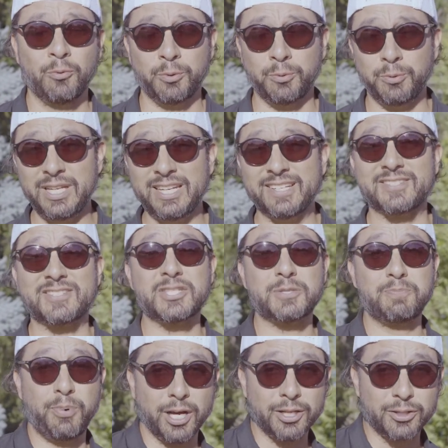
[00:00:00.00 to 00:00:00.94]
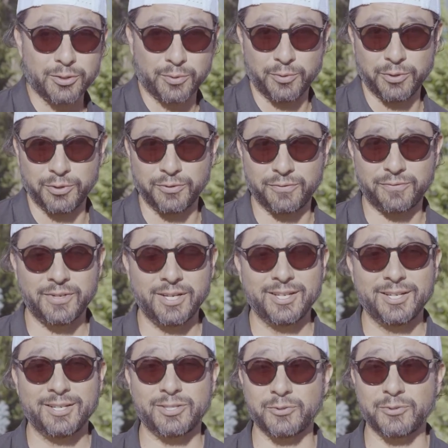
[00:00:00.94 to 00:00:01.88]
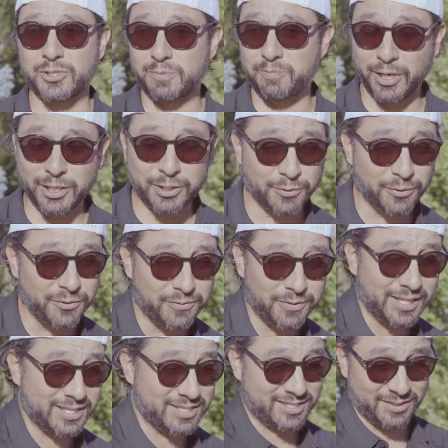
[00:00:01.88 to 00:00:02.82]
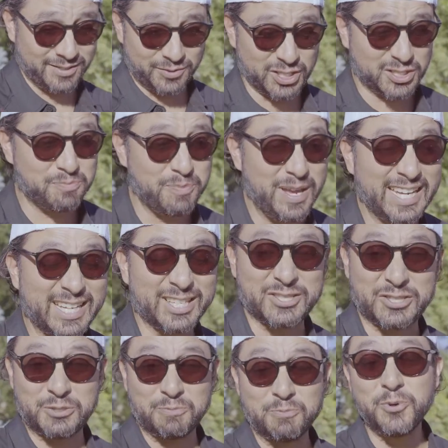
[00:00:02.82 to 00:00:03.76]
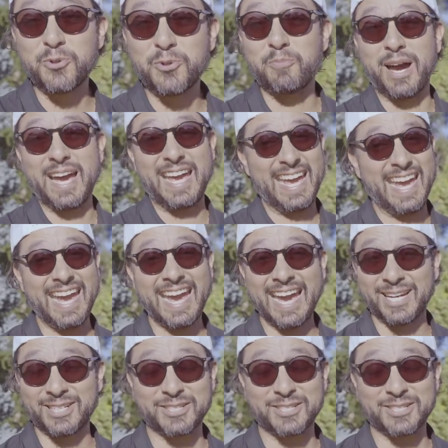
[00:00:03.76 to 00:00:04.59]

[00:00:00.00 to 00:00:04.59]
We would need to spud the roof. So spud the roof is to just make it smooth by hand.